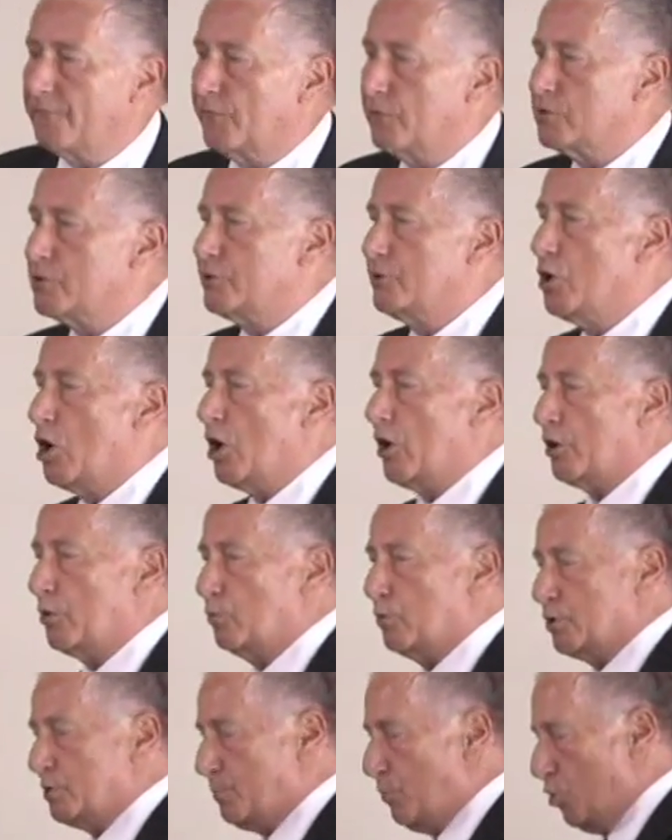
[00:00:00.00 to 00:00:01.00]
our first
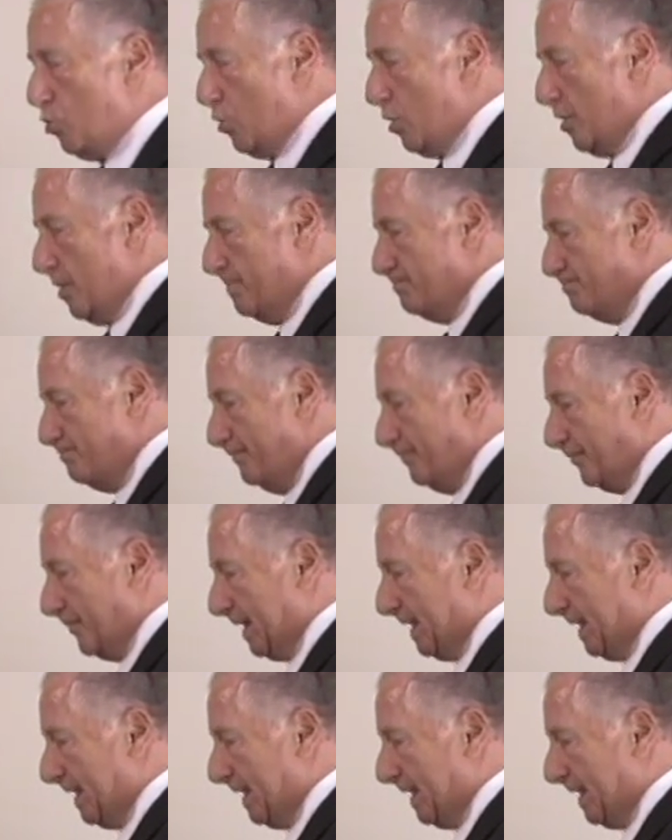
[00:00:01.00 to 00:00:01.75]
daughter was born,